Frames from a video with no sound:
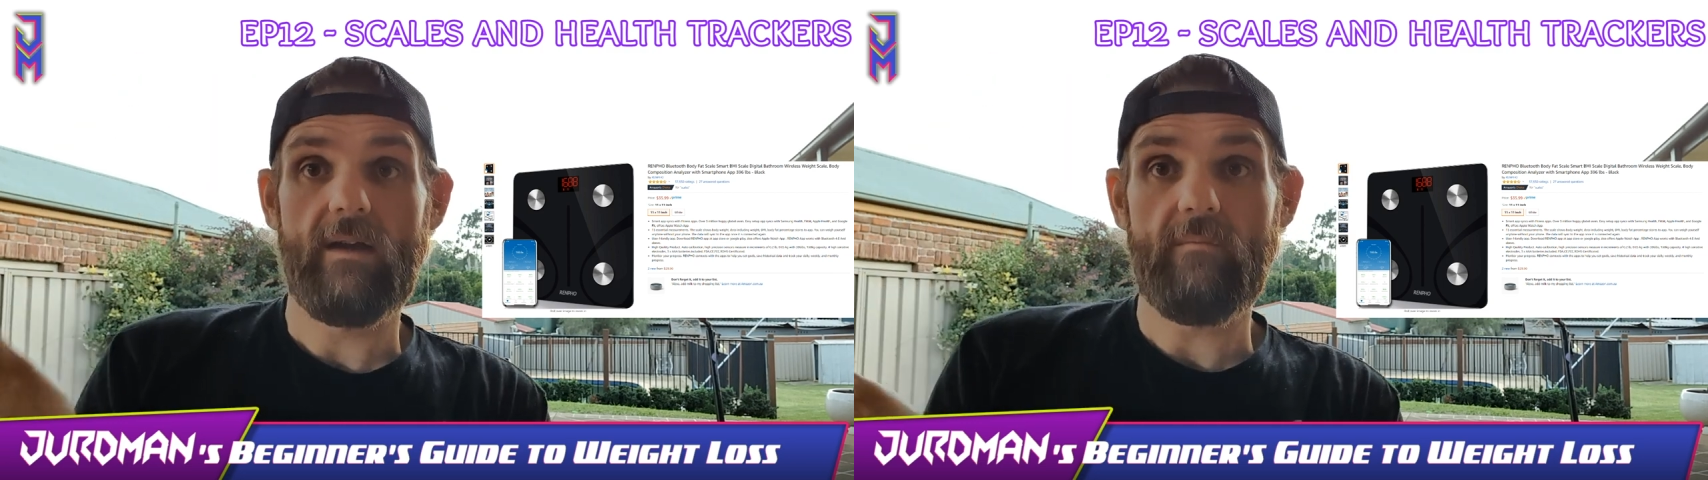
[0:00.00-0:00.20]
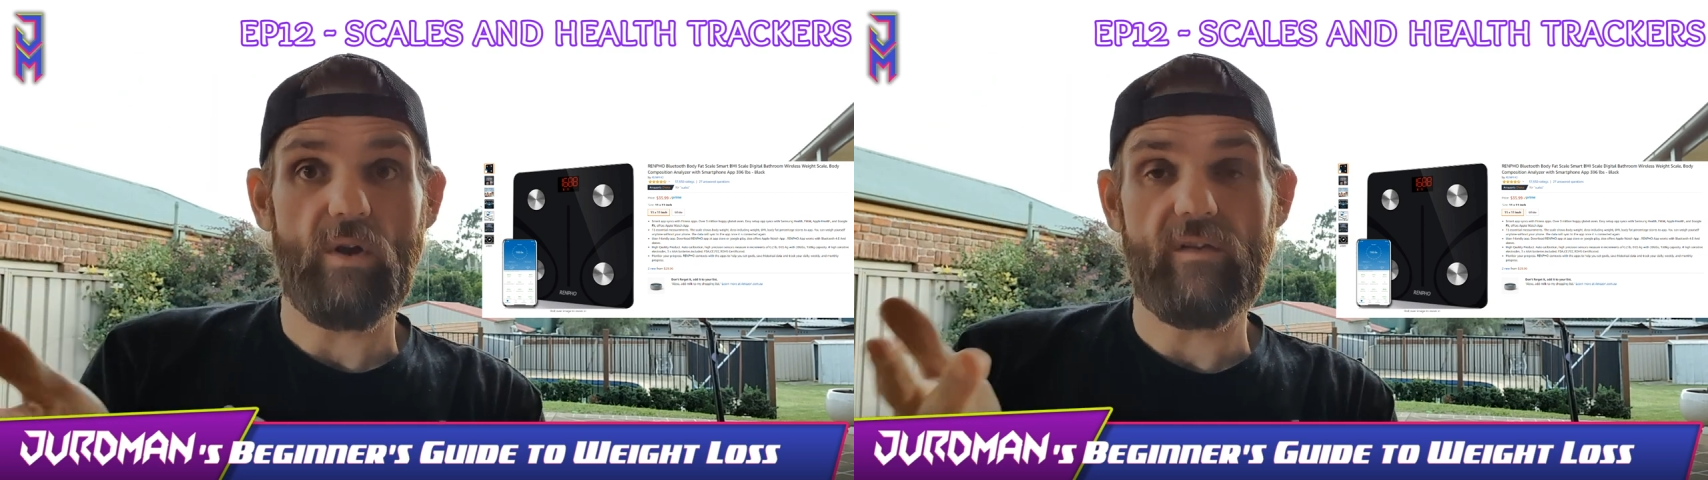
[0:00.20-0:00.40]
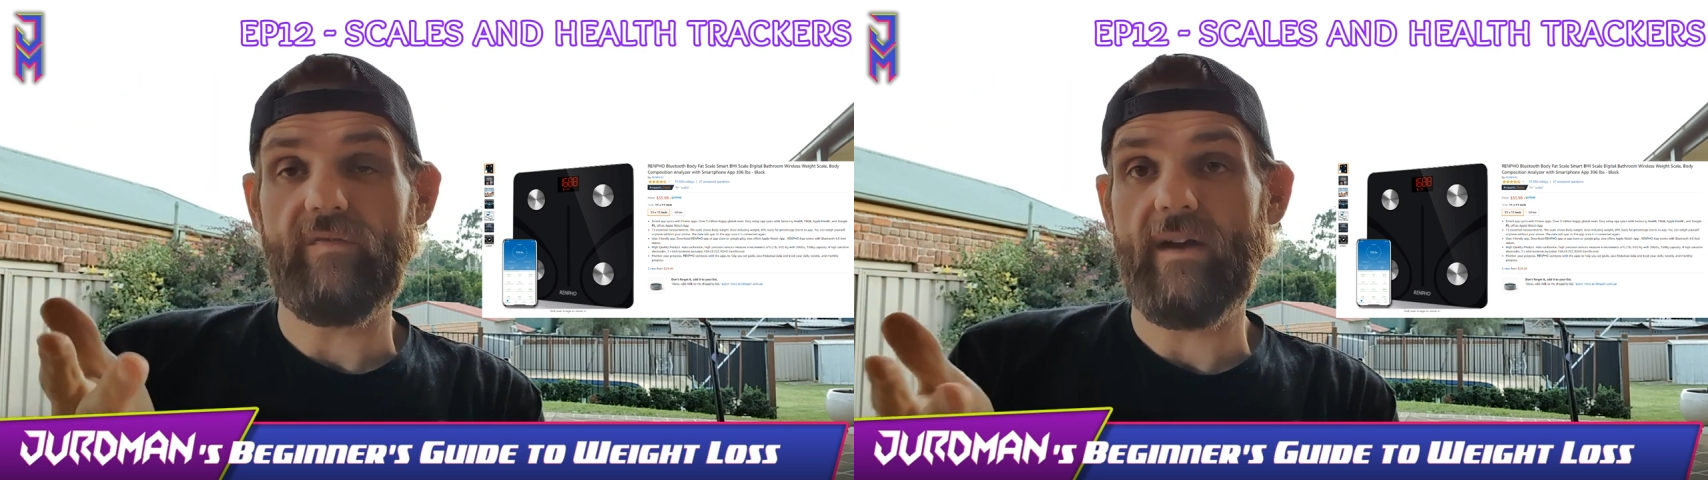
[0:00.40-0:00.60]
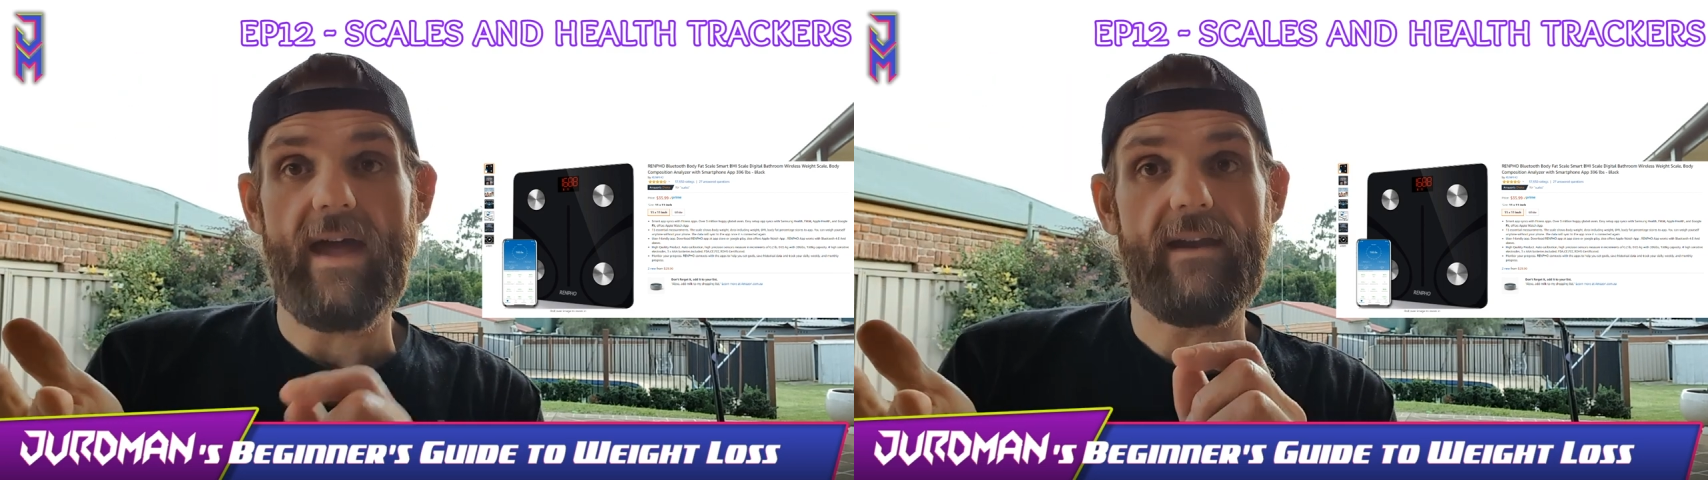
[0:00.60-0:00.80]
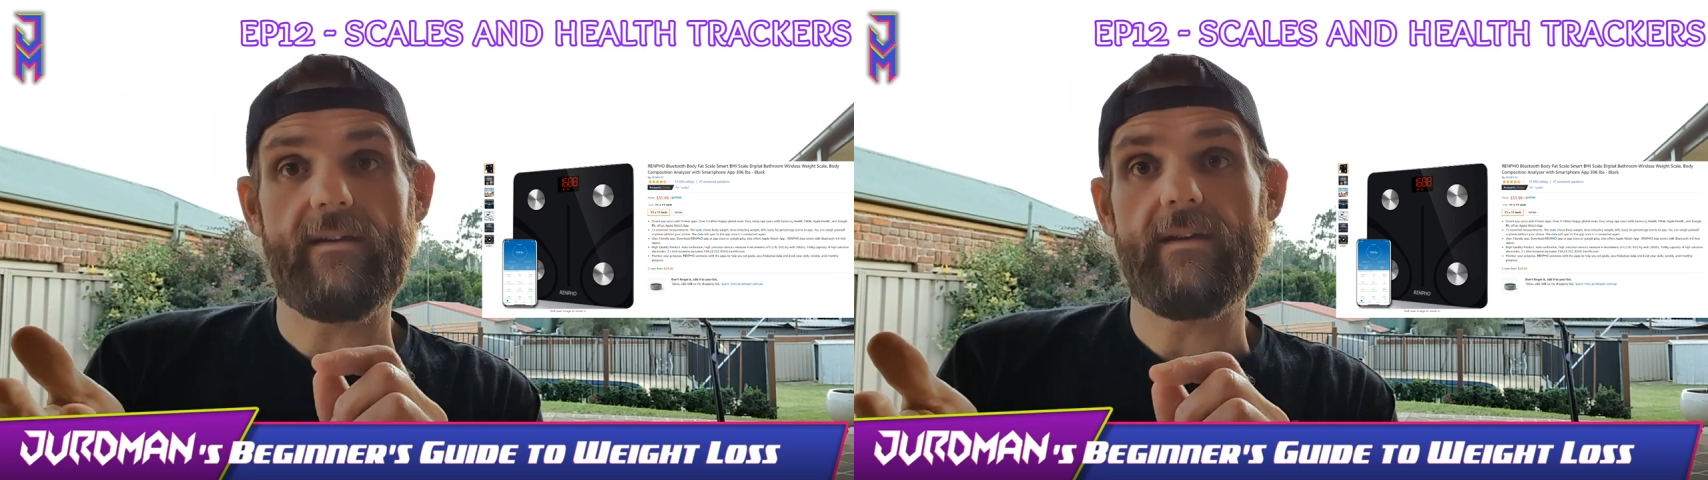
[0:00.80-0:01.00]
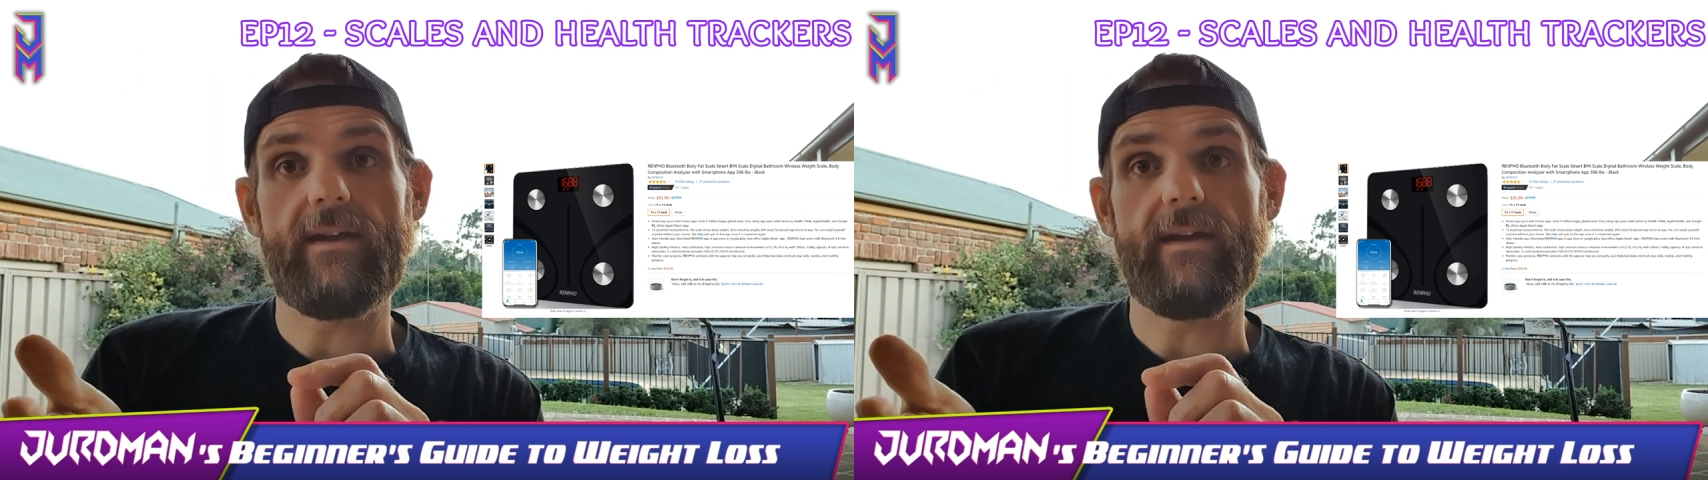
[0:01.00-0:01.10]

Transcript: Body fat,